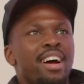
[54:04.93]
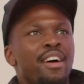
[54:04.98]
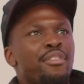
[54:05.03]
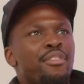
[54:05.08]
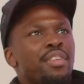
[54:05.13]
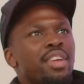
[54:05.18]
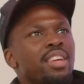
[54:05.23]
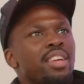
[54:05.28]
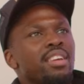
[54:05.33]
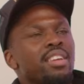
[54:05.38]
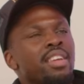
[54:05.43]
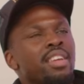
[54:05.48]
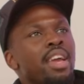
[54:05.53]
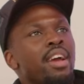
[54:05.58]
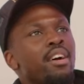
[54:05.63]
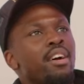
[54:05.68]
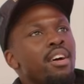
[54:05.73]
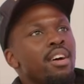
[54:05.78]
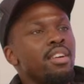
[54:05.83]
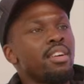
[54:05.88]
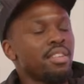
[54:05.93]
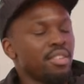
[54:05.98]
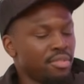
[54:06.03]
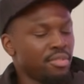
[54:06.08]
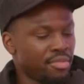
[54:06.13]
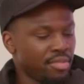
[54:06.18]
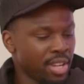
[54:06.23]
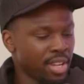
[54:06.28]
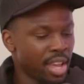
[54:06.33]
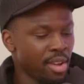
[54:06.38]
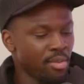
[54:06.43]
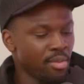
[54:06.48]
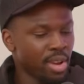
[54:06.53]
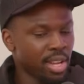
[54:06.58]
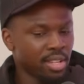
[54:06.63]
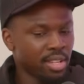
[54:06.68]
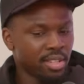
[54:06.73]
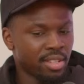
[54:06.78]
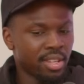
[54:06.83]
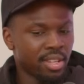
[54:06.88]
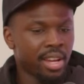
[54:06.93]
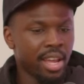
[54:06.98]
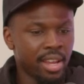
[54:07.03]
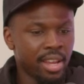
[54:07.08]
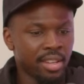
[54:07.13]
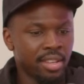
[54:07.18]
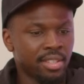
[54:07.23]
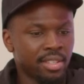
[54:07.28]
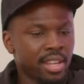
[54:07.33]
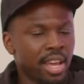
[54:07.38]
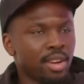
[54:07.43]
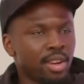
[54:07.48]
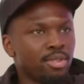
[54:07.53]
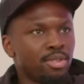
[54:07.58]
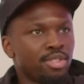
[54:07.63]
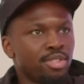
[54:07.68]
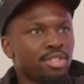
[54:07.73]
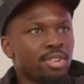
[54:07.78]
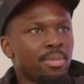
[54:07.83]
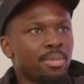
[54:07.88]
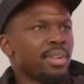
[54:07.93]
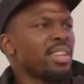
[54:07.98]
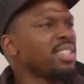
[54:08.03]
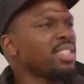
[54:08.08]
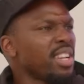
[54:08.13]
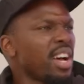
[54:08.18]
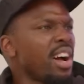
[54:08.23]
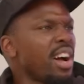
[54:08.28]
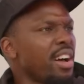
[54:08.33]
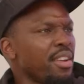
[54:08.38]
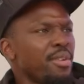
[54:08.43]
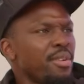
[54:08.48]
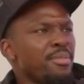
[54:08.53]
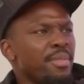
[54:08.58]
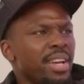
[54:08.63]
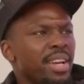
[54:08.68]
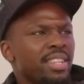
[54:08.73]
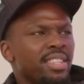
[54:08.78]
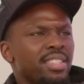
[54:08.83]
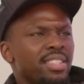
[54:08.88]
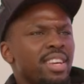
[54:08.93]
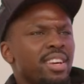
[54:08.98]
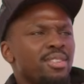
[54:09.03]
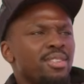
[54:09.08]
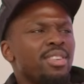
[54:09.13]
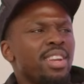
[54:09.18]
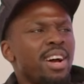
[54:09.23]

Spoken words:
I think, her and they went to like the tattoo shop and I was like, I don't mind the tattoo.